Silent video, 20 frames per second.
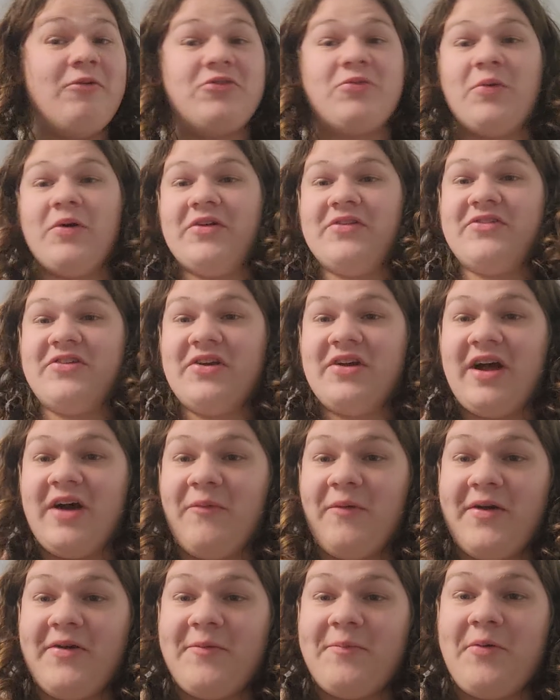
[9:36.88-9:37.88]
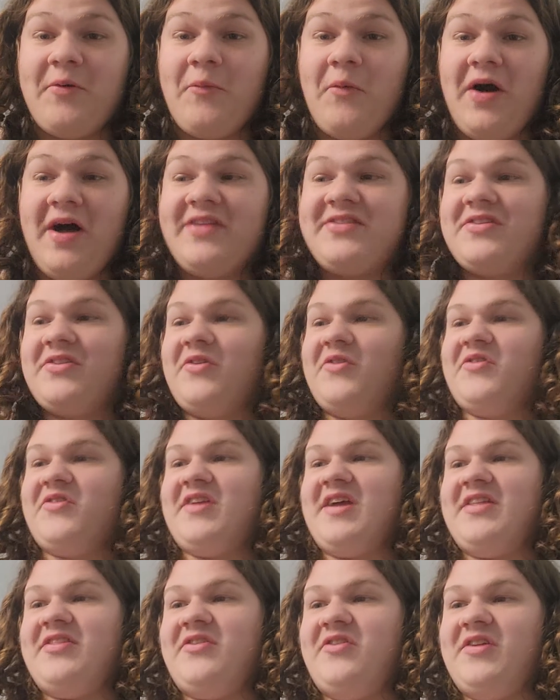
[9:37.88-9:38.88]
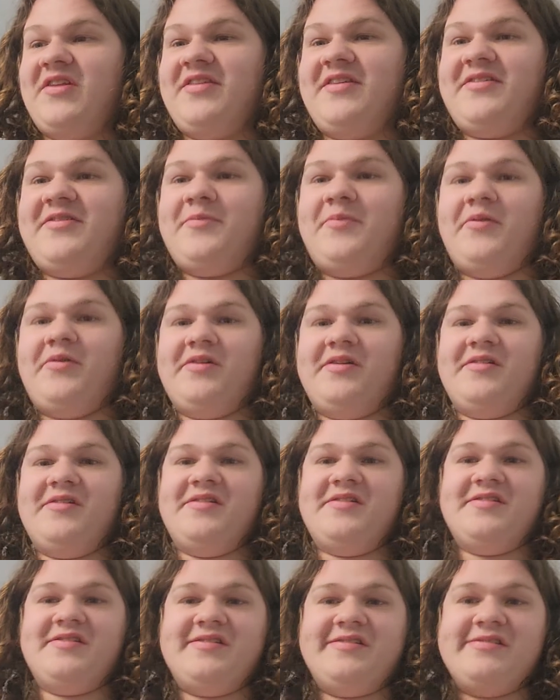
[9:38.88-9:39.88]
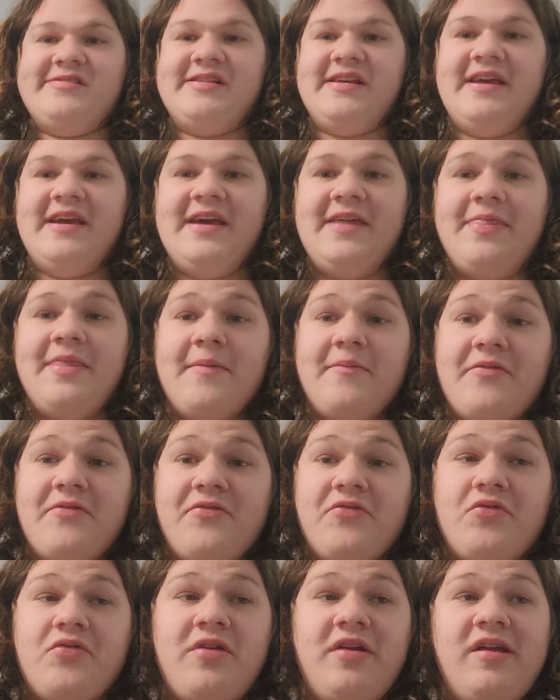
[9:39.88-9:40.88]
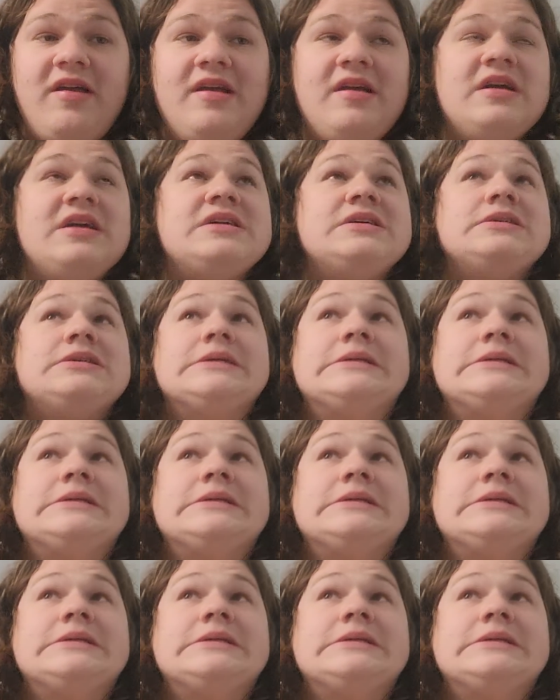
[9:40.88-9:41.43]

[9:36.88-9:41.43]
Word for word: almost wanting to. I rather put Watson over that dude at this point. And number three,